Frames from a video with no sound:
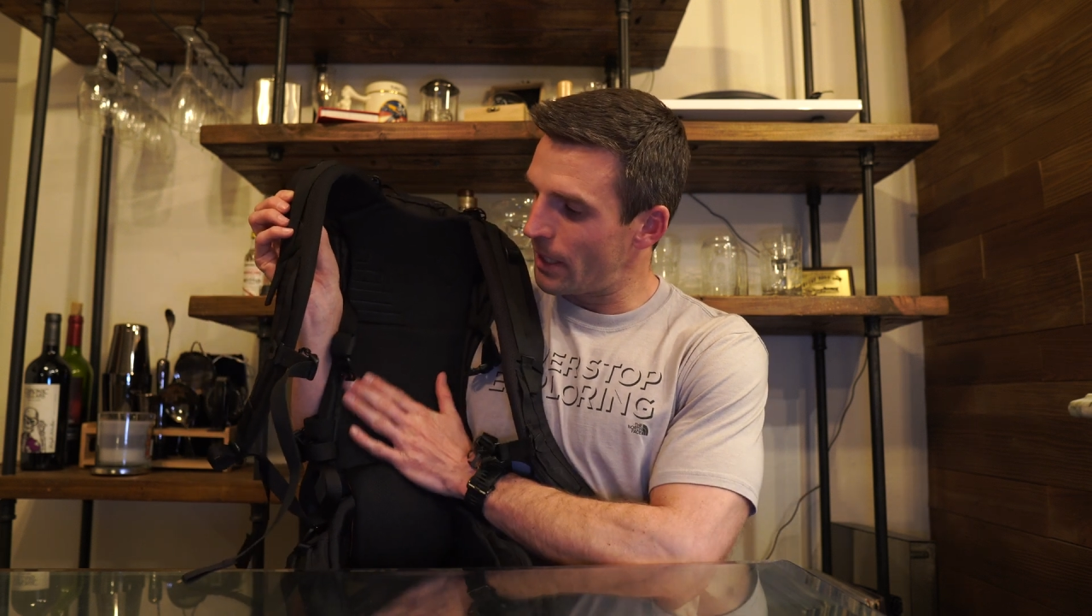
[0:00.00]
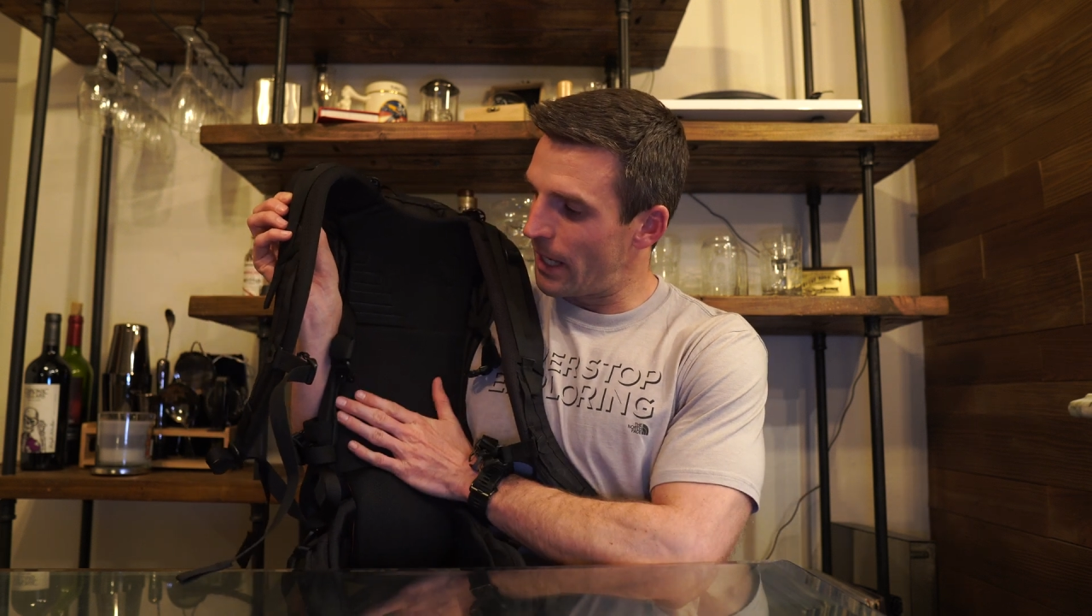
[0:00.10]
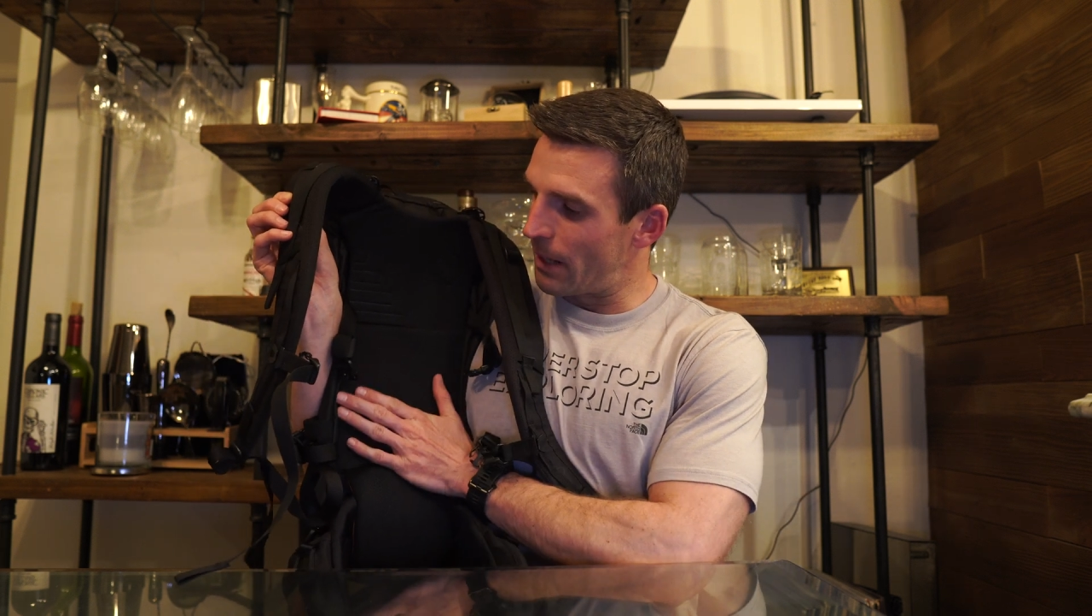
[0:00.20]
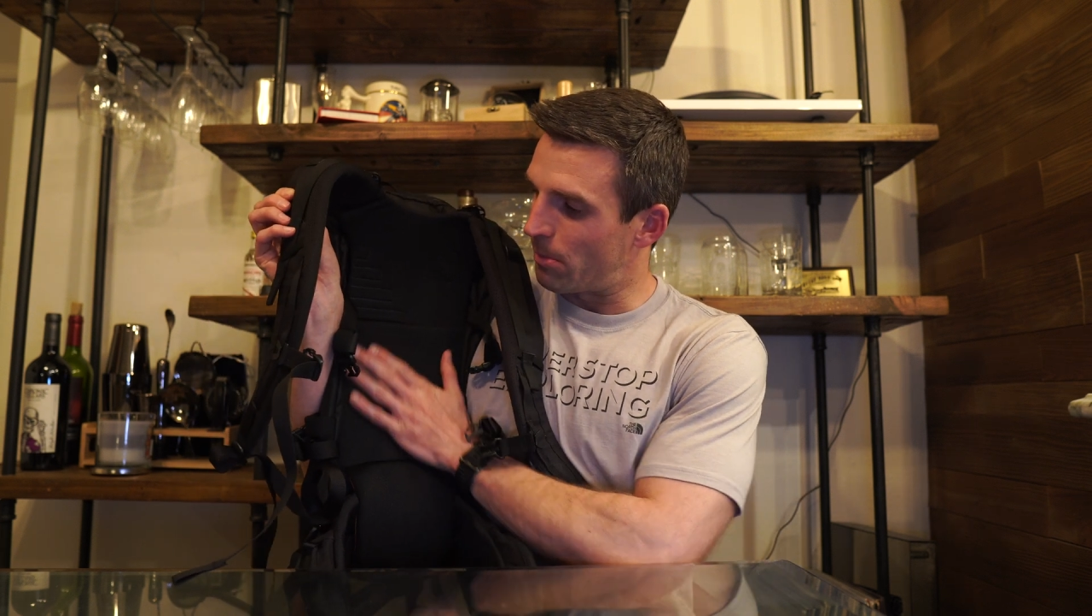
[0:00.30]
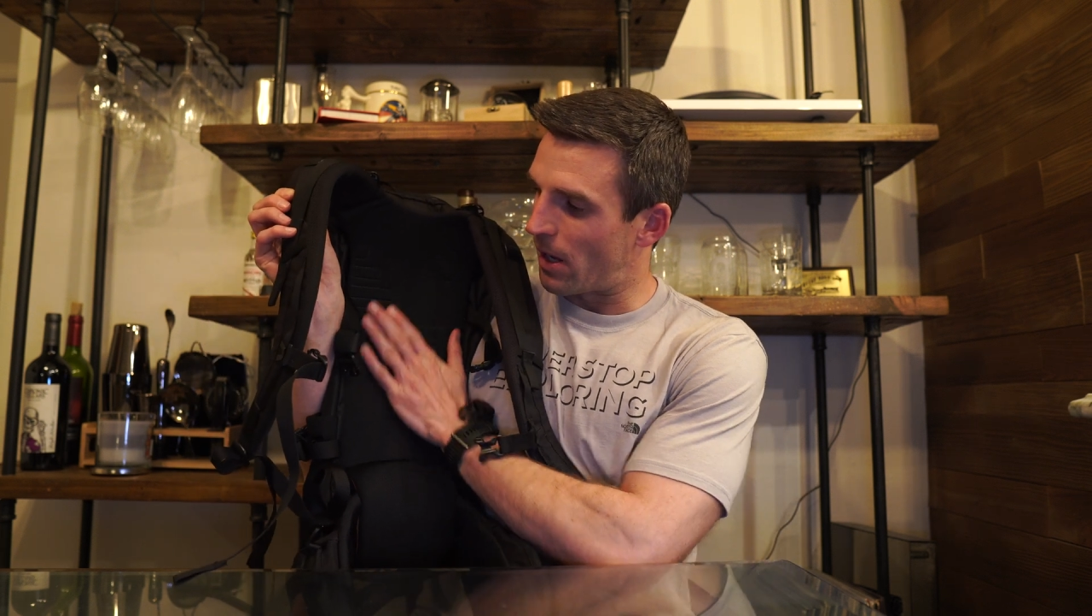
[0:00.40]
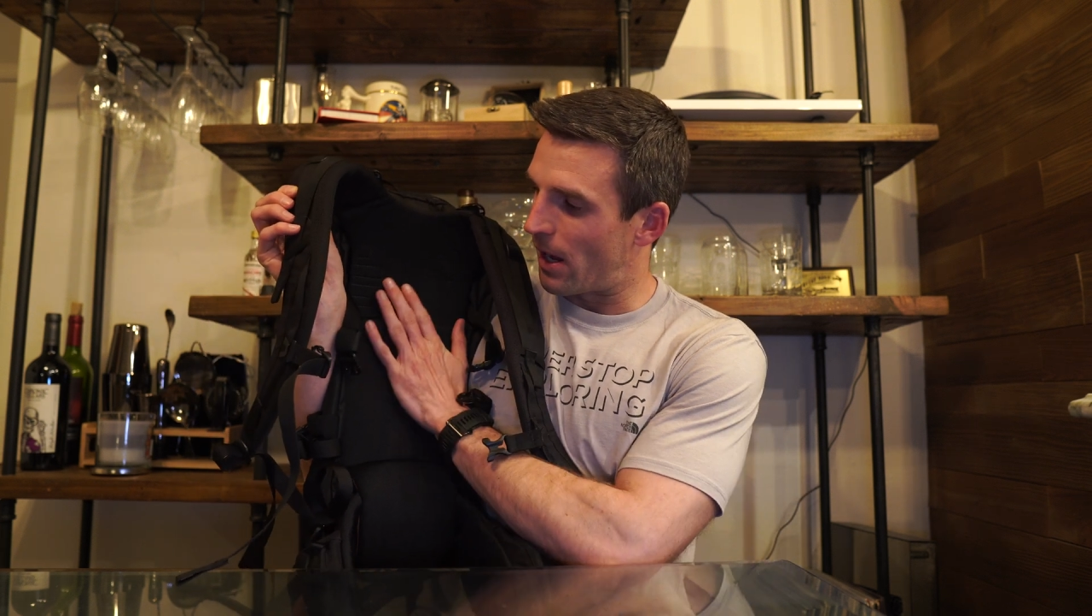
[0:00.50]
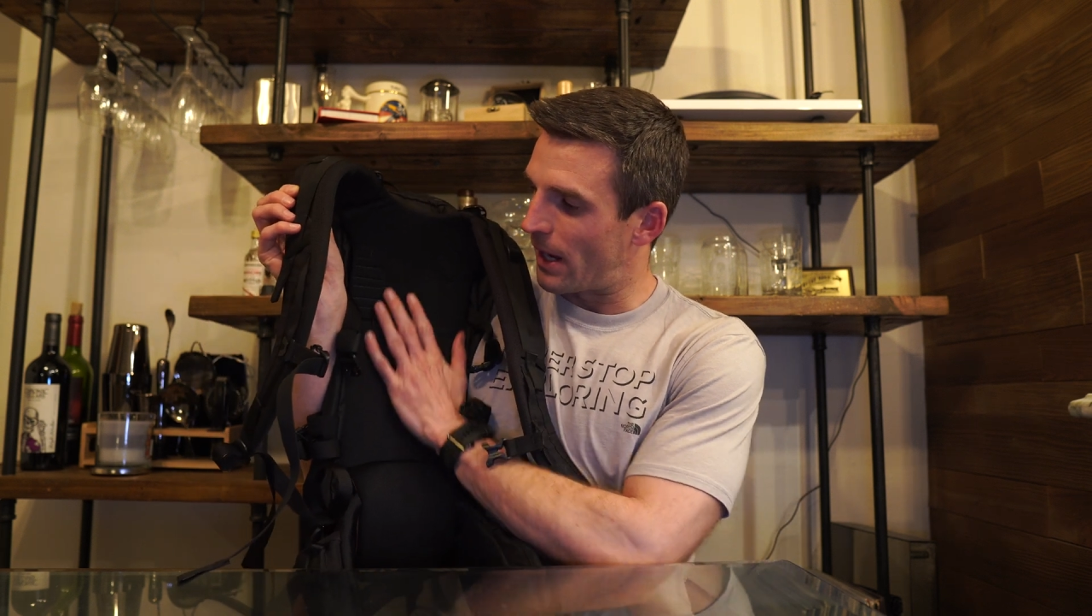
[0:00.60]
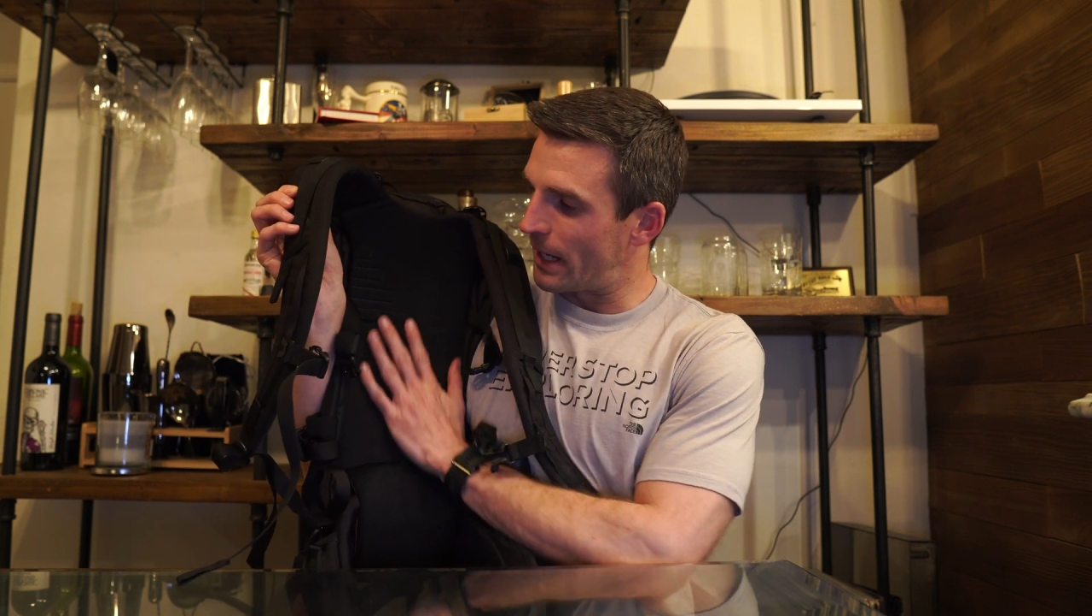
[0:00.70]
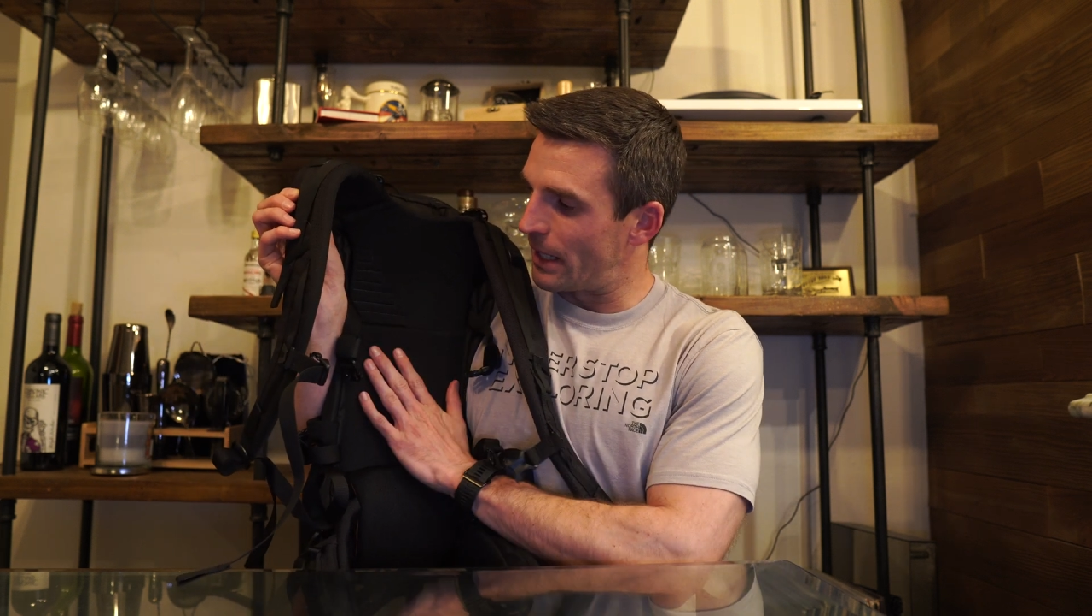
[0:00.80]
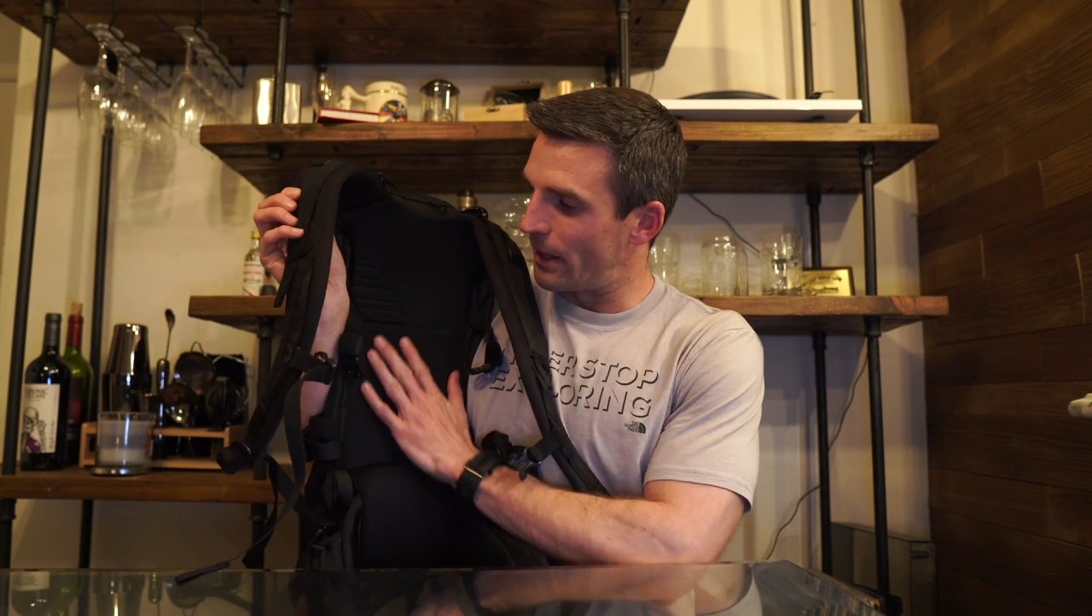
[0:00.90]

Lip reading: And behind